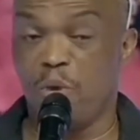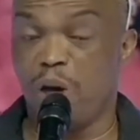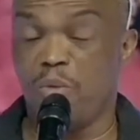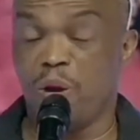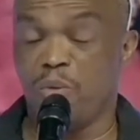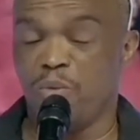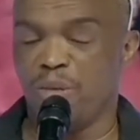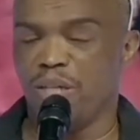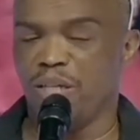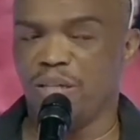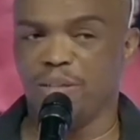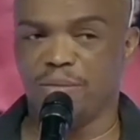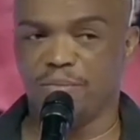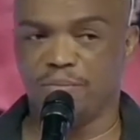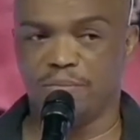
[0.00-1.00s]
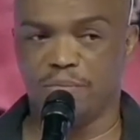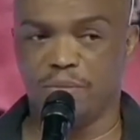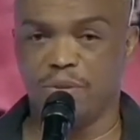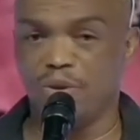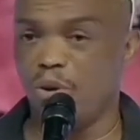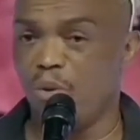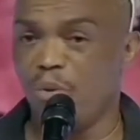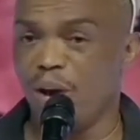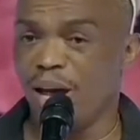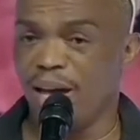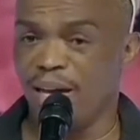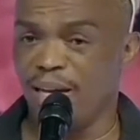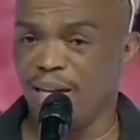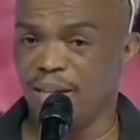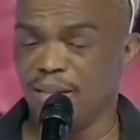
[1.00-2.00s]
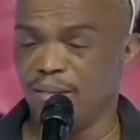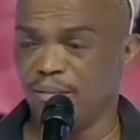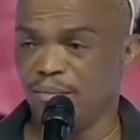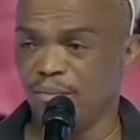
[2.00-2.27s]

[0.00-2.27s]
Where were we? Nowhere.